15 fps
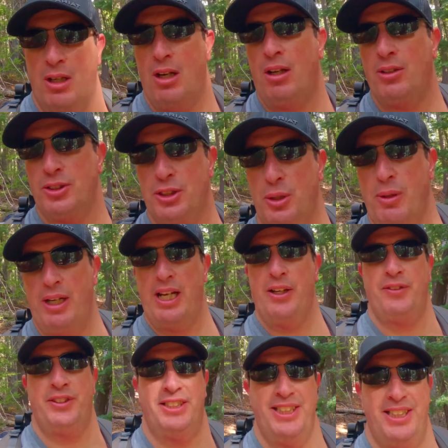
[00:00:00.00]
Also, I
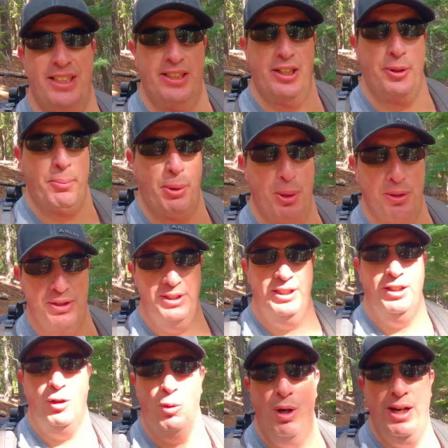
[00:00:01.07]
haven't seen another person
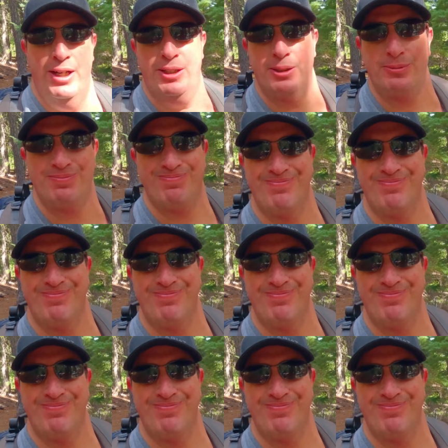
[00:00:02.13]
in a while.